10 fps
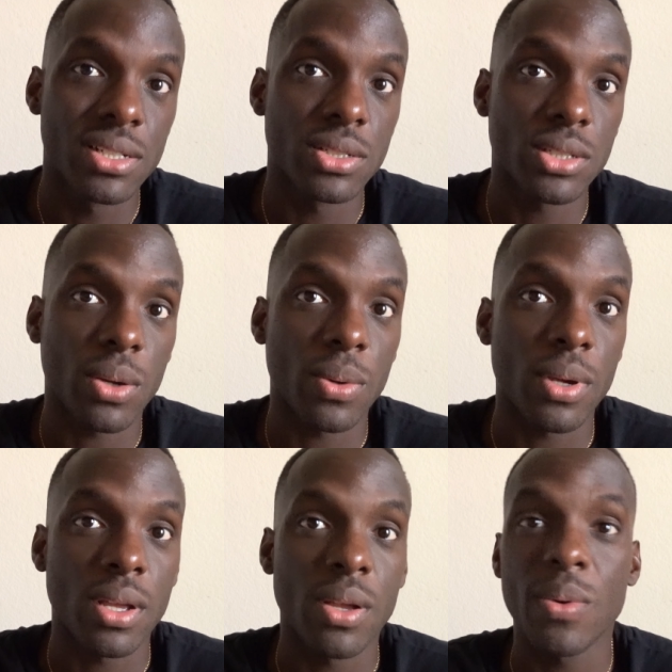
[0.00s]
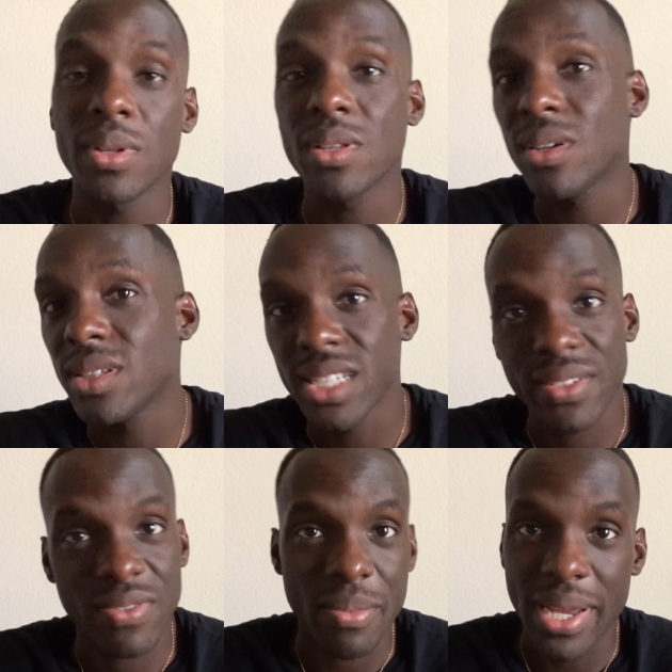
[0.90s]
So with all these
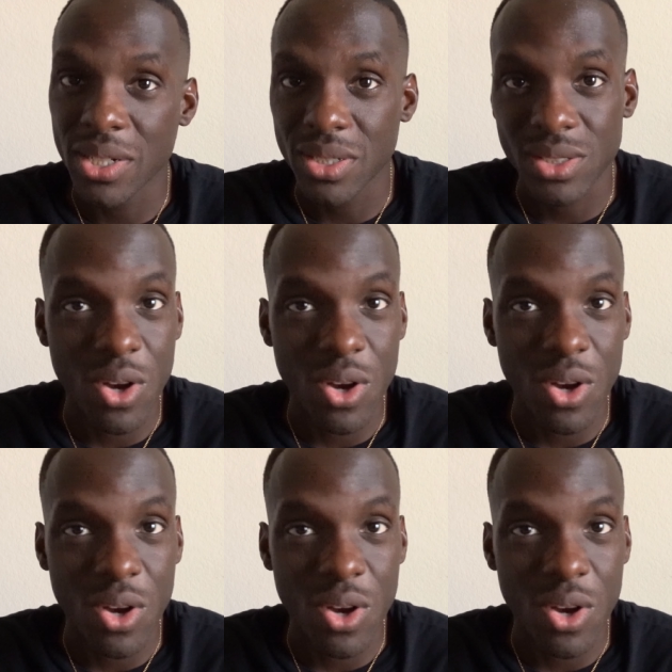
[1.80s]
informations,